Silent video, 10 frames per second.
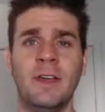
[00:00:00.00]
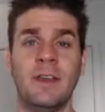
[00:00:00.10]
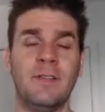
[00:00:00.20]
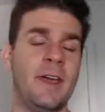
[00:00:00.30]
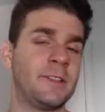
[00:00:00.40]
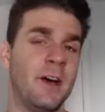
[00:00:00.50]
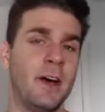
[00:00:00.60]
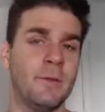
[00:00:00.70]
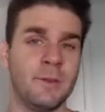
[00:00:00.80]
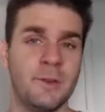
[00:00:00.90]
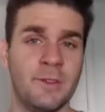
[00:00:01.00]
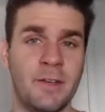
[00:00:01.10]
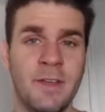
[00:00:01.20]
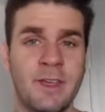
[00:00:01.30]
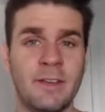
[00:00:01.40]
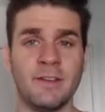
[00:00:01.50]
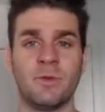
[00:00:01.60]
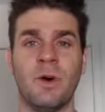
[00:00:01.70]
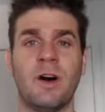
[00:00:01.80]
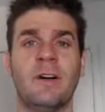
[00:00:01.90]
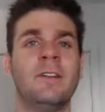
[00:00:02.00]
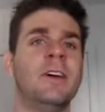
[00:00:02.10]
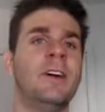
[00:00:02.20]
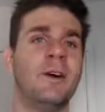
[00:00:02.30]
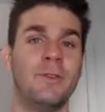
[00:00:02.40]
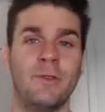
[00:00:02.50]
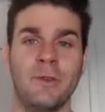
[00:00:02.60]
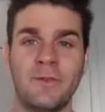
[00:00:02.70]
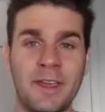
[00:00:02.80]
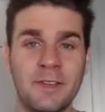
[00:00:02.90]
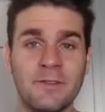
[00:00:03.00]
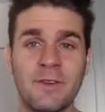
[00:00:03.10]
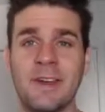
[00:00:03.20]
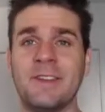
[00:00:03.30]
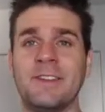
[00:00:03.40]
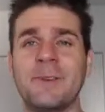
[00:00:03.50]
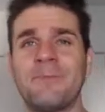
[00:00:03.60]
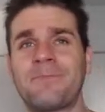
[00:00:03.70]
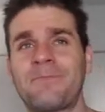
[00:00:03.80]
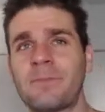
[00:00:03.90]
and at that time I was also vegan as well. I went through a vegan phase.